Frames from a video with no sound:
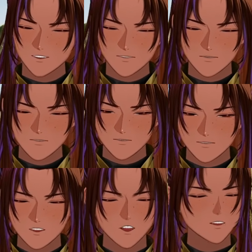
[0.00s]
of your
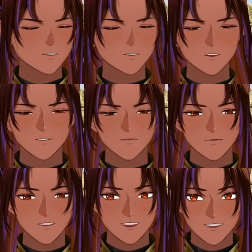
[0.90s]
long-term
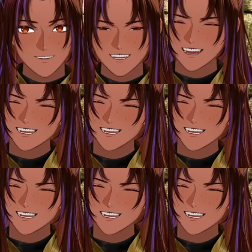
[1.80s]
picks